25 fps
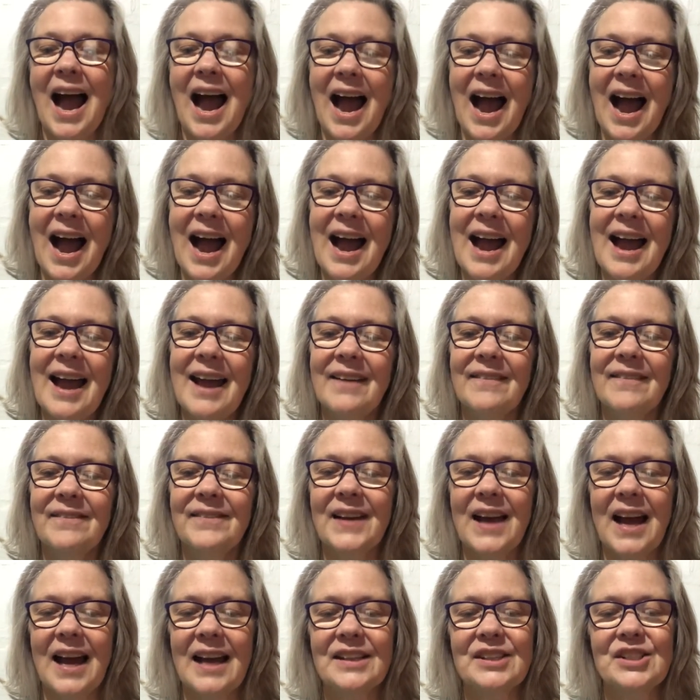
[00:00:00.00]
I've
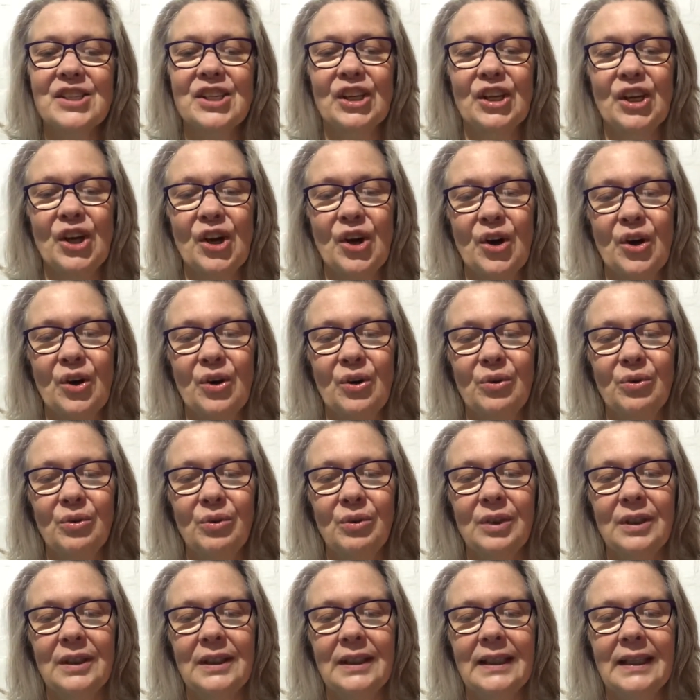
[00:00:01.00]
got to go.
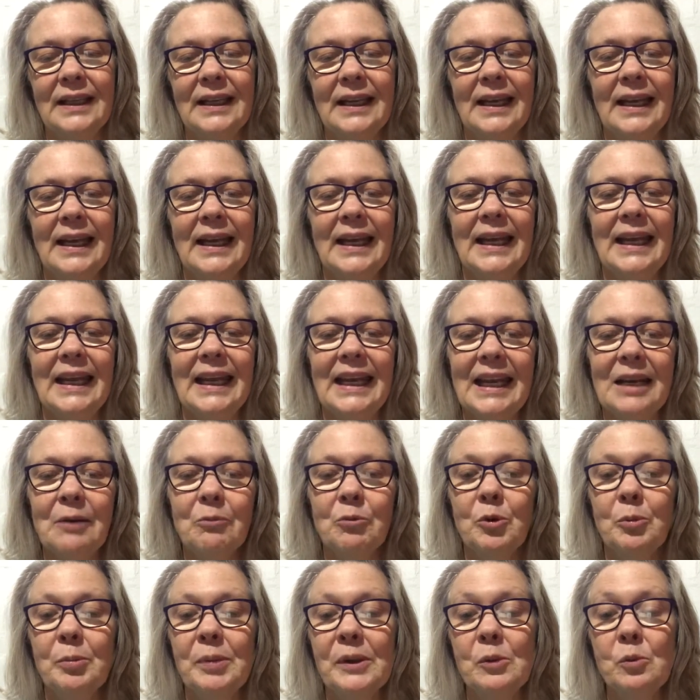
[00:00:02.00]
It
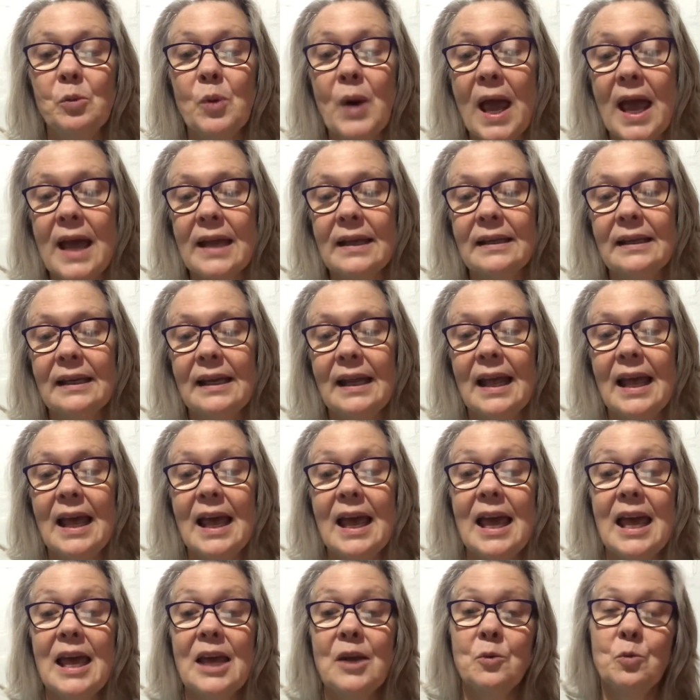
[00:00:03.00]
will be when
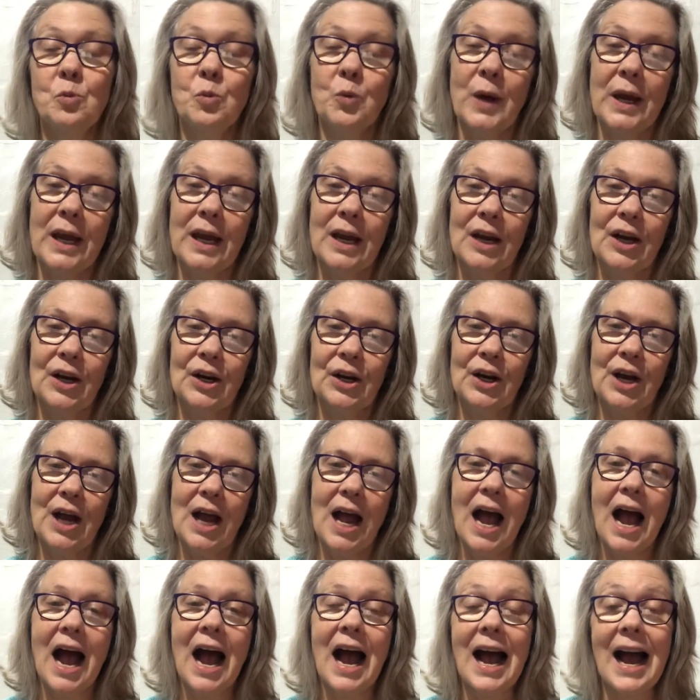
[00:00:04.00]
and where
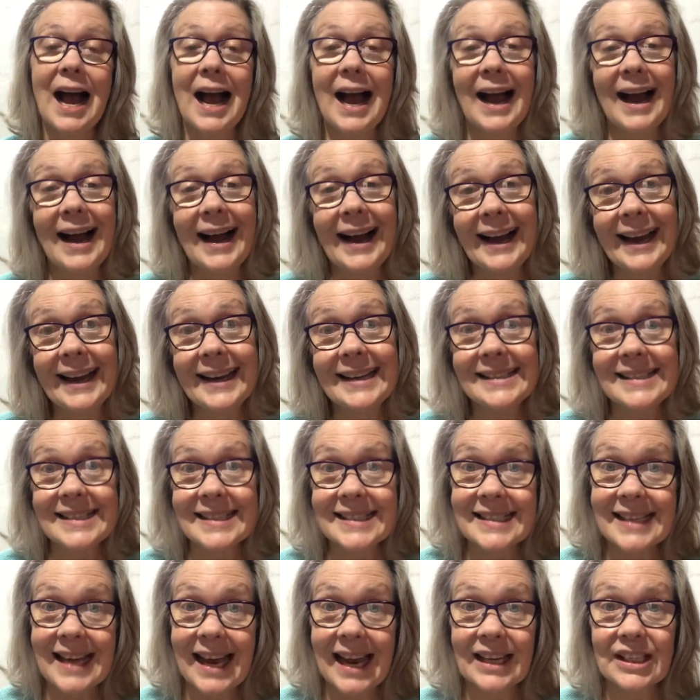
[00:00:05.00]
I
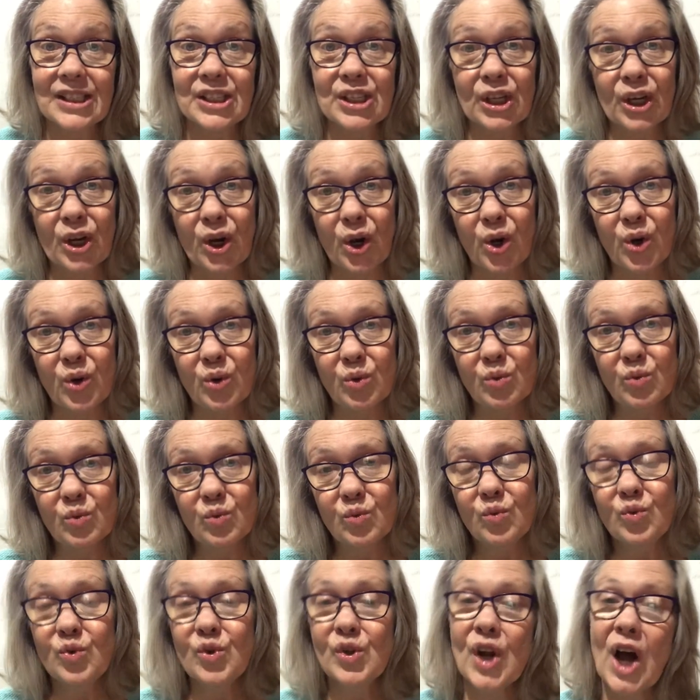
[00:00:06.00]
decide to go,
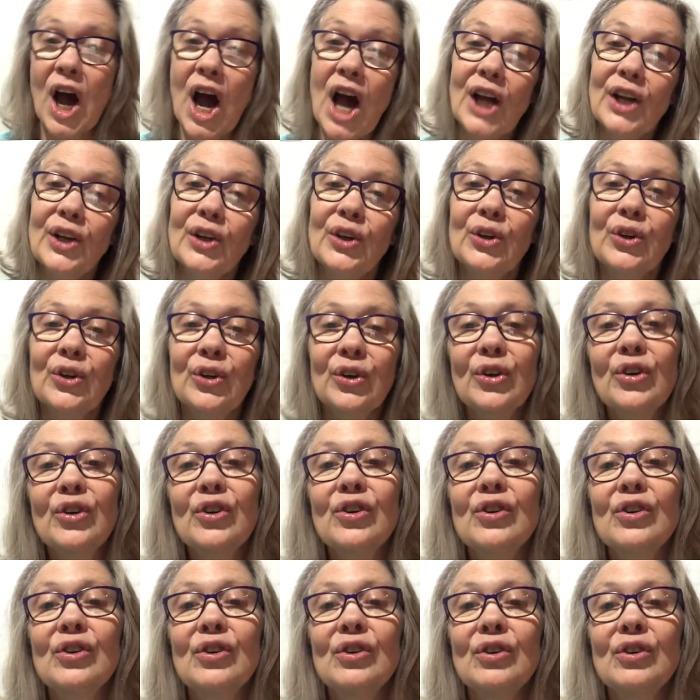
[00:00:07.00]
not her.